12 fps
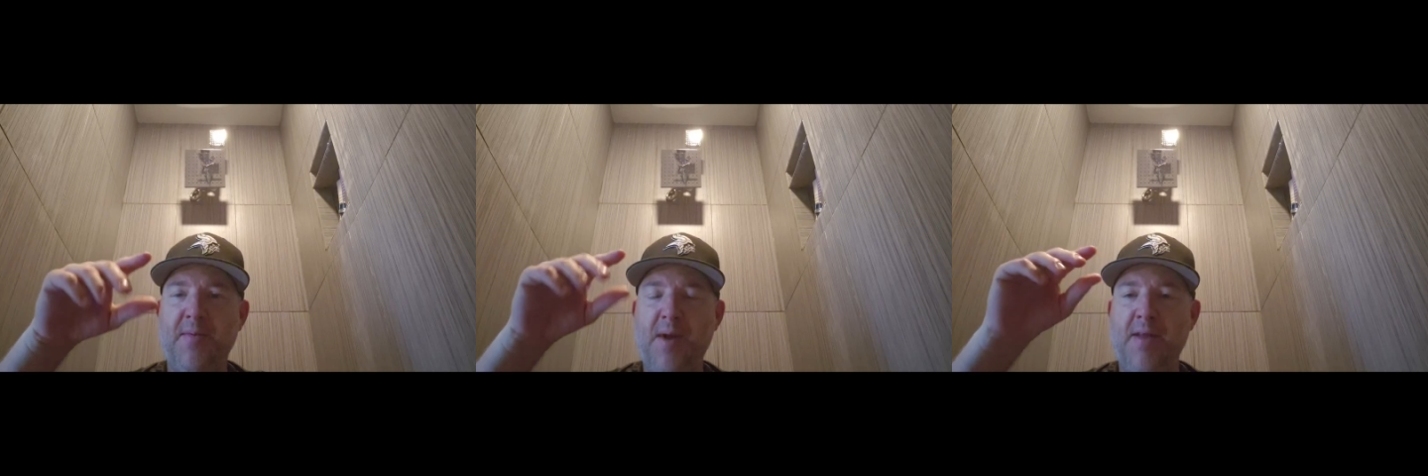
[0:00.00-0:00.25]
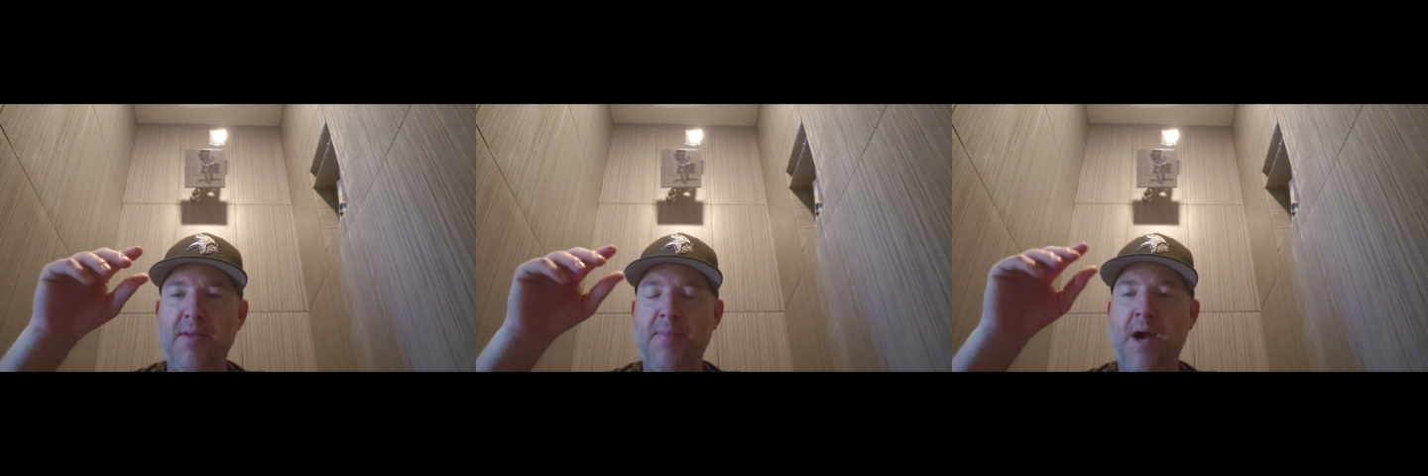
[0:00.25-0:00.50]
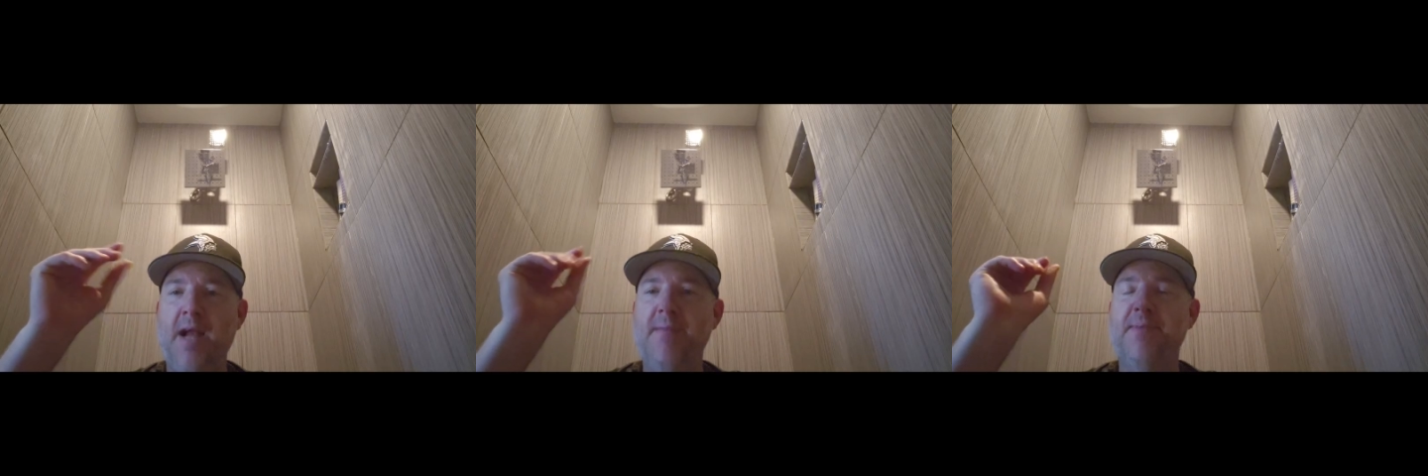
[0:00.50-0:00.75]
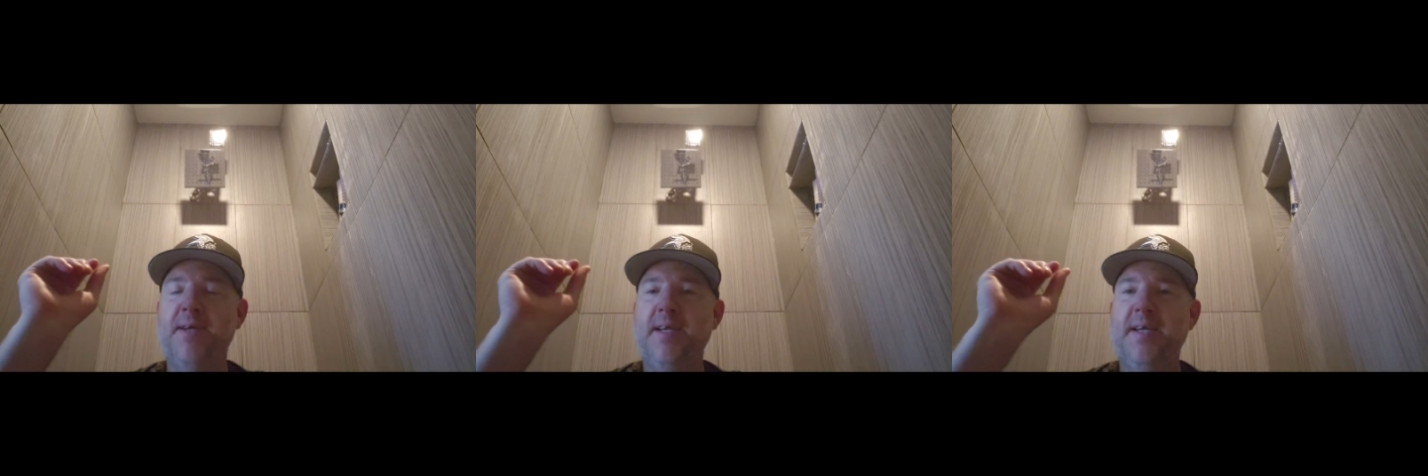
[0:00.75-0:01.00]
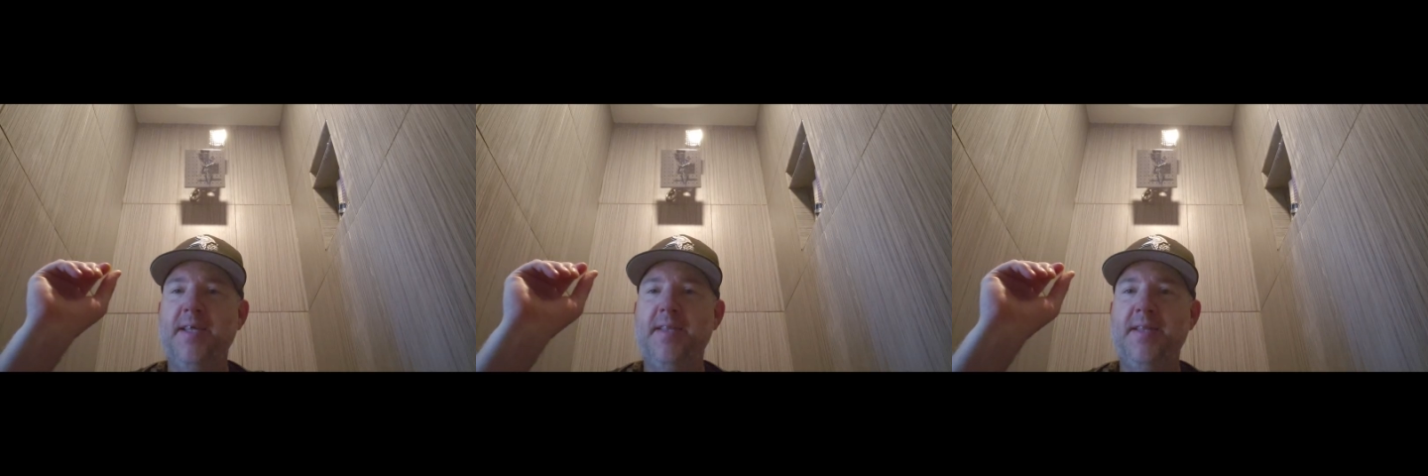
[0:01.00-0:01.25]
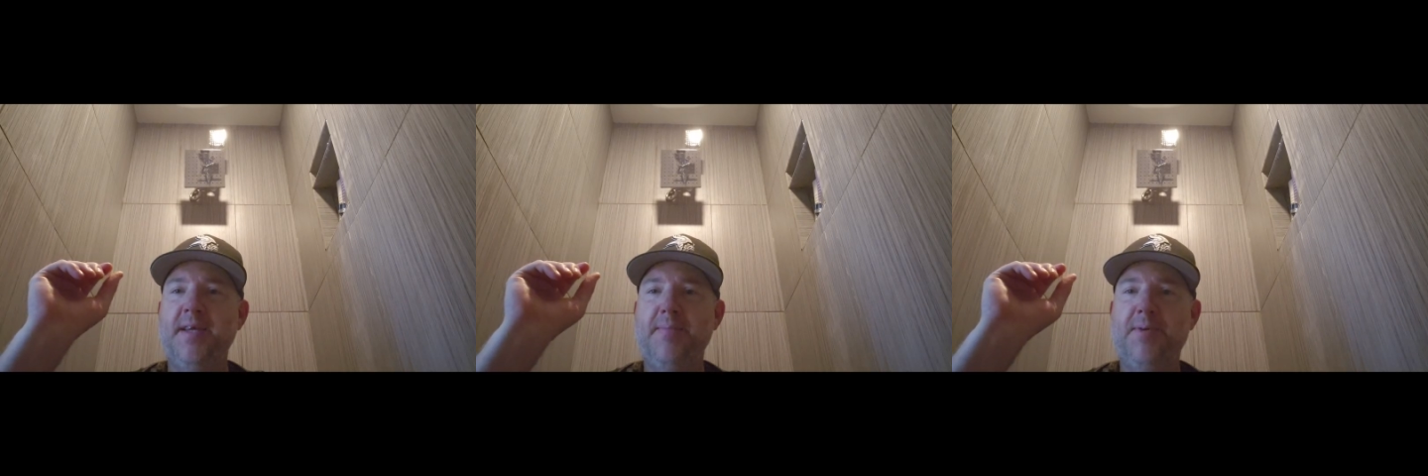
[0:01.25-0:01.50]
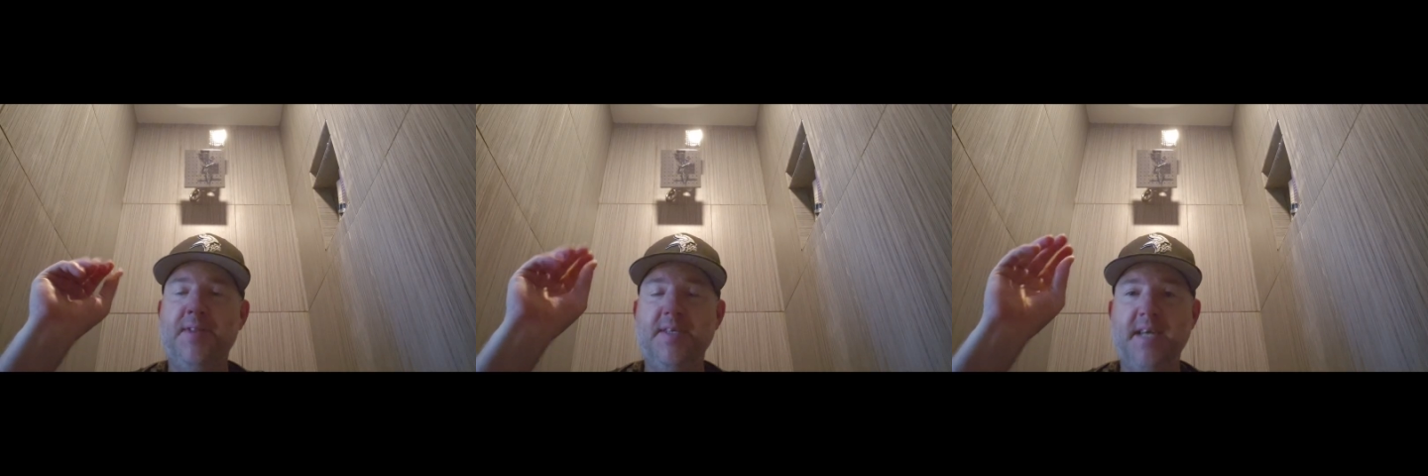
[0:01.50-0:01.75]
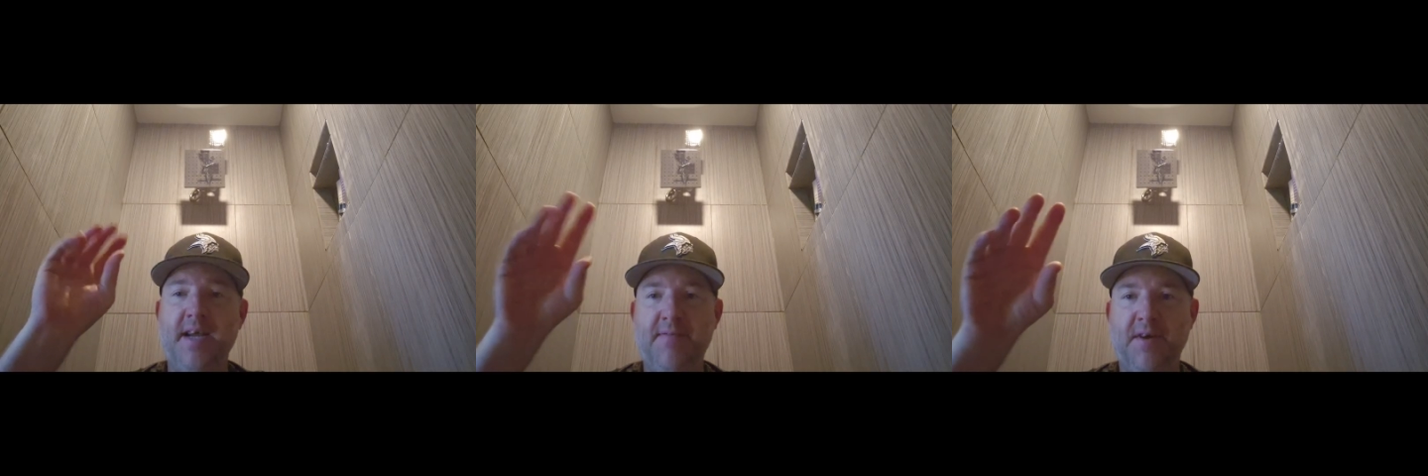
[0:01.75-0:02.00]
around the pipe, then put
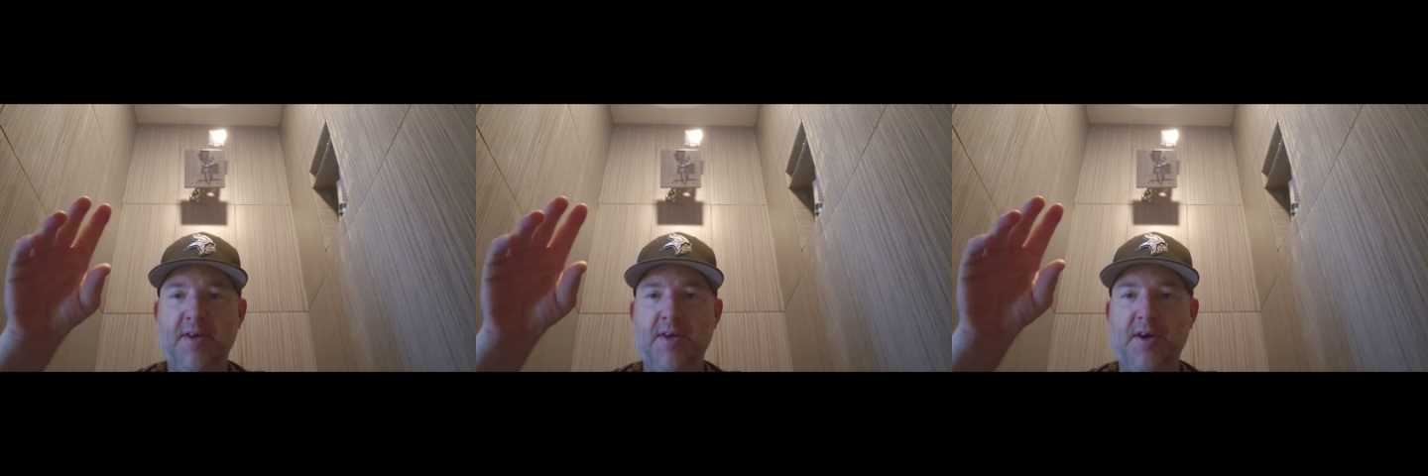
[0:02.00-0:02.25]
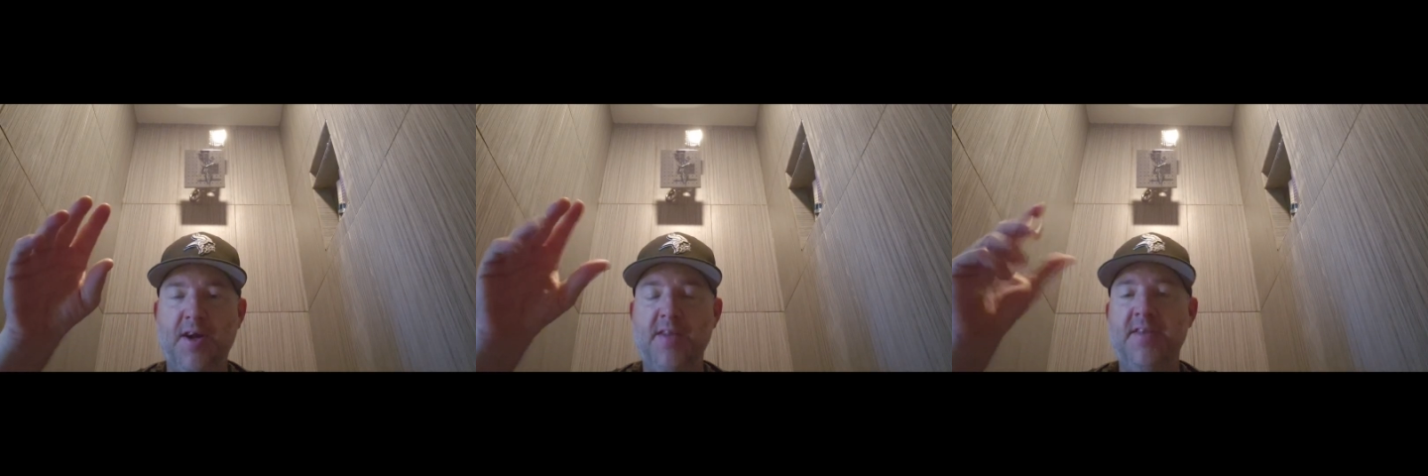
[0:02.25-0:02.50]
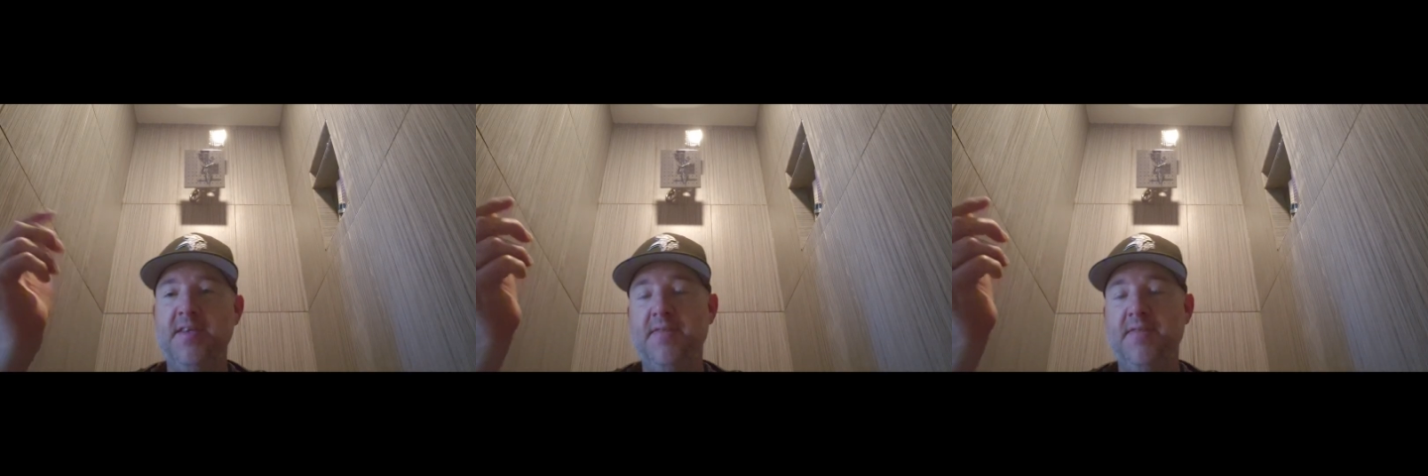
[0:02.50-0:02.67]
the diverter on. The